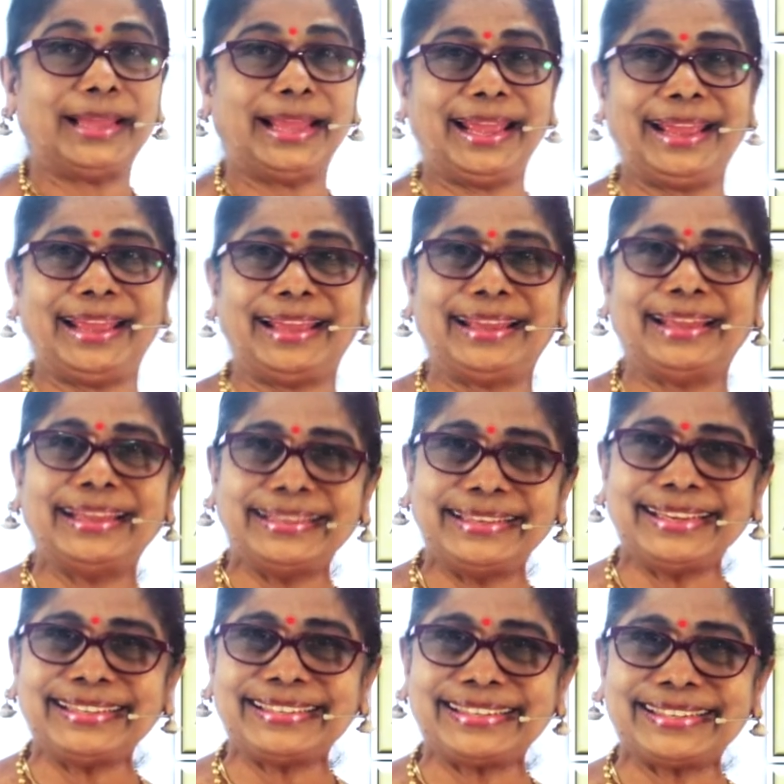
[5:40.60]
there.
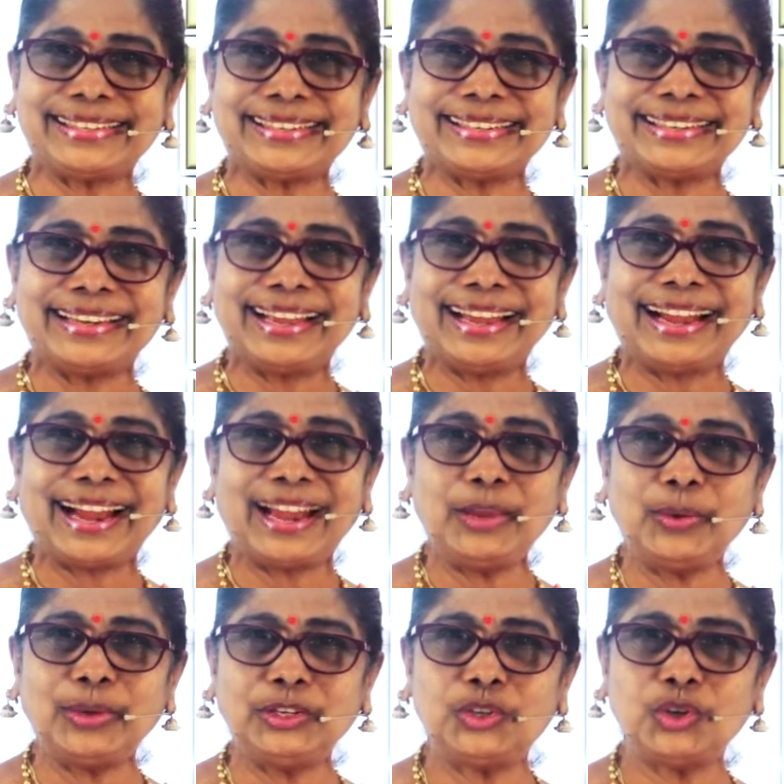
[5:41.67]
Yes? Are
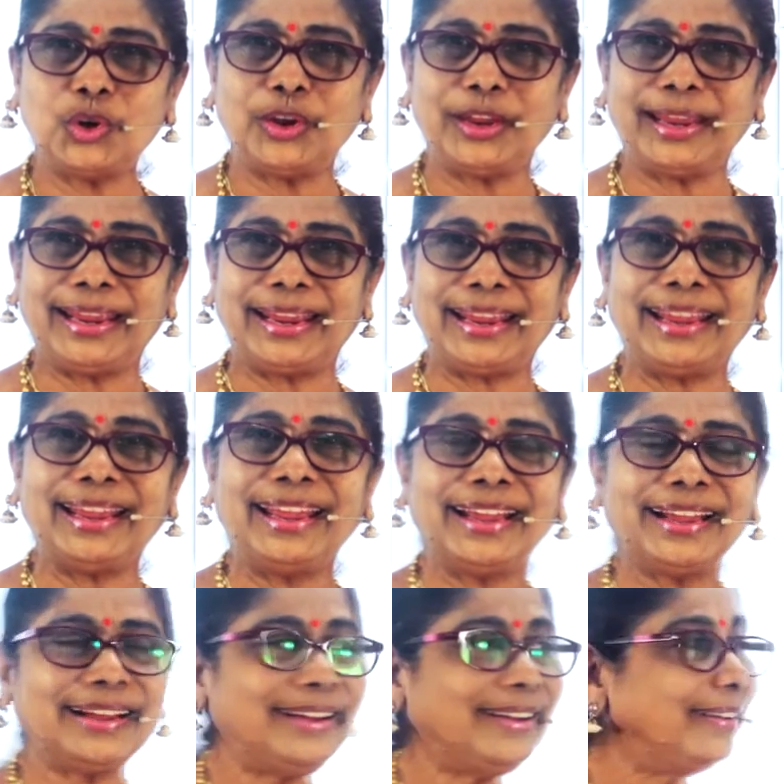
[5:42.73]
you enjoying?
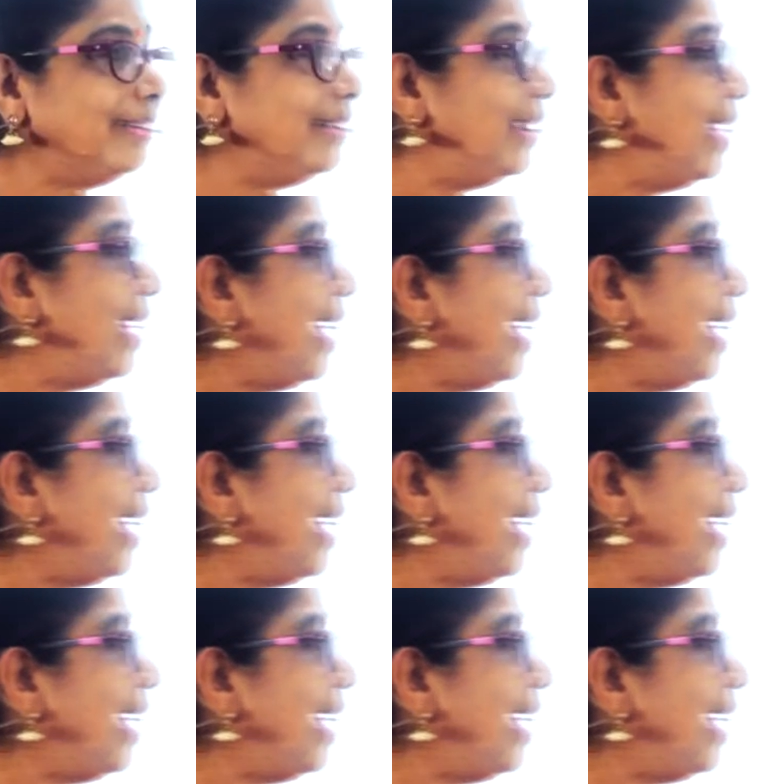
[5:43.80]
Good.